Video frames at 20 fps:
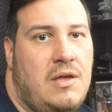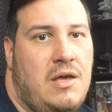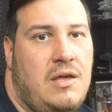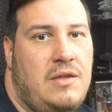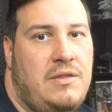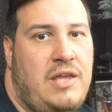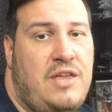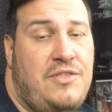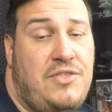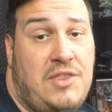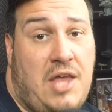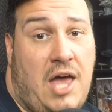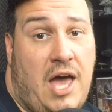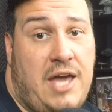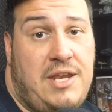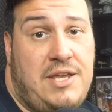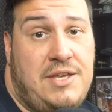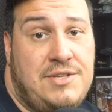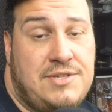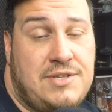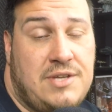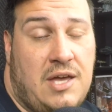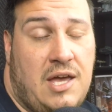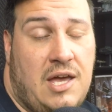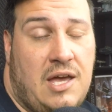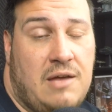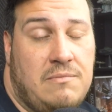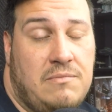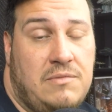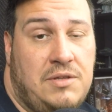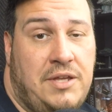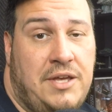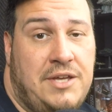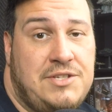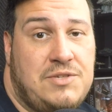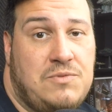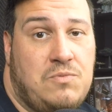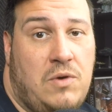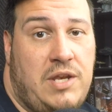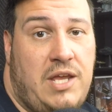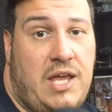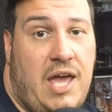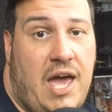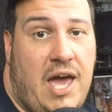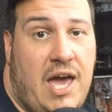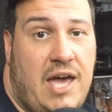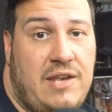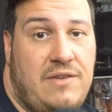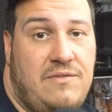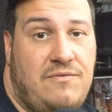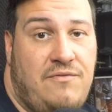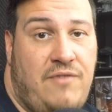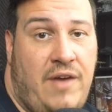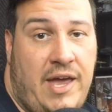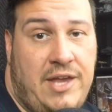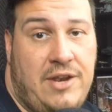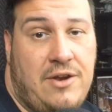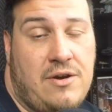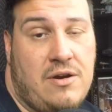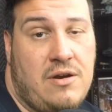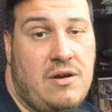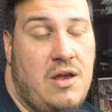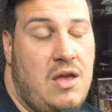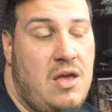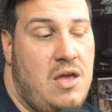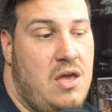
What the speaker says: Nathan Ides' list, when he had Vader,